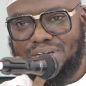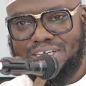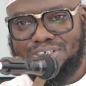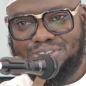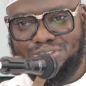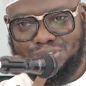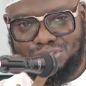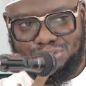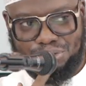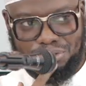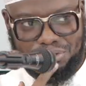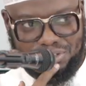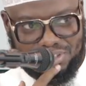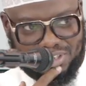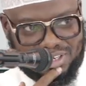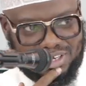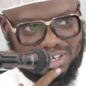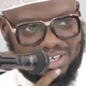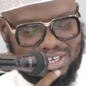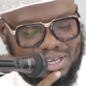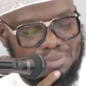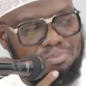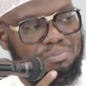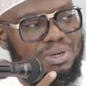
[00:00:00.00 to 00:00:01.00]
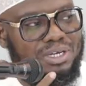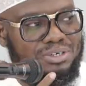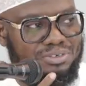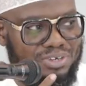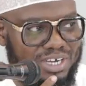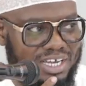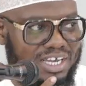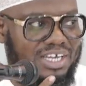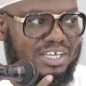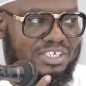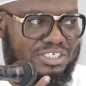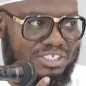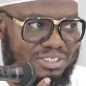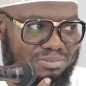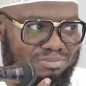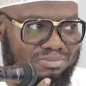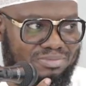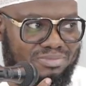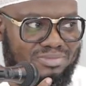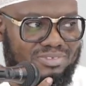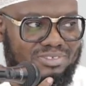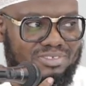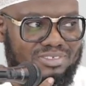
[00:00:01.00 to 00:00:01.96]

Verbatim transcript: Banu Zuhra and Banu Hashim?